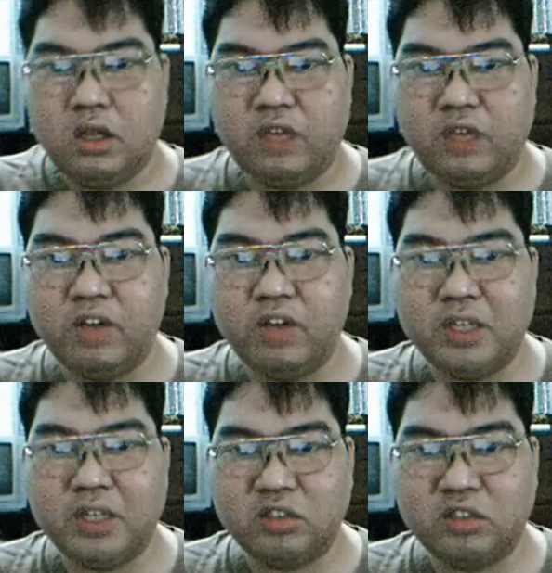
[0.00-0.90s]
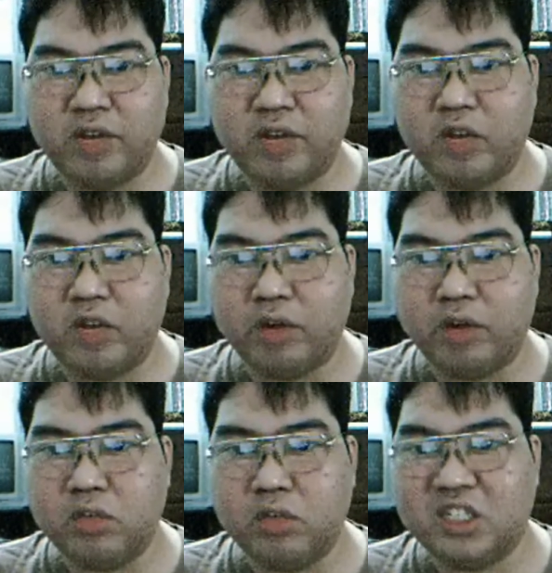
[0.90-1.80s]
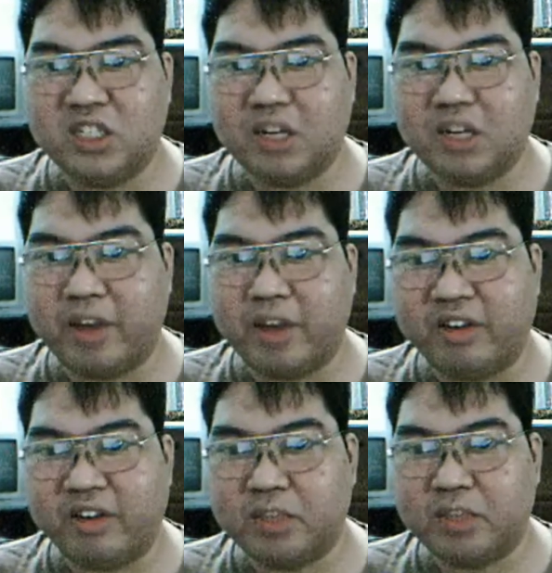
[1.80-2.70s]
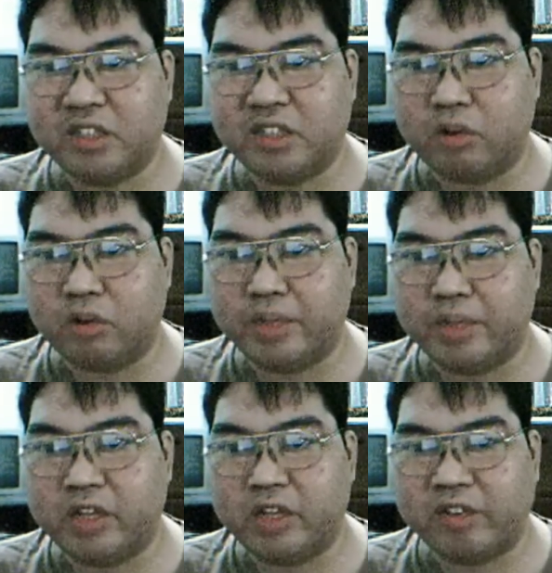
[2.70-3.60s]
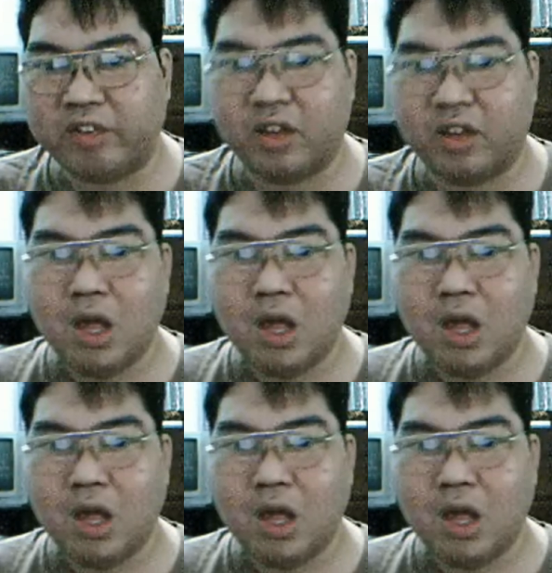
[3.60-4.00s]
Developmental screening during a routine checkup by a general practitioner or pediatrician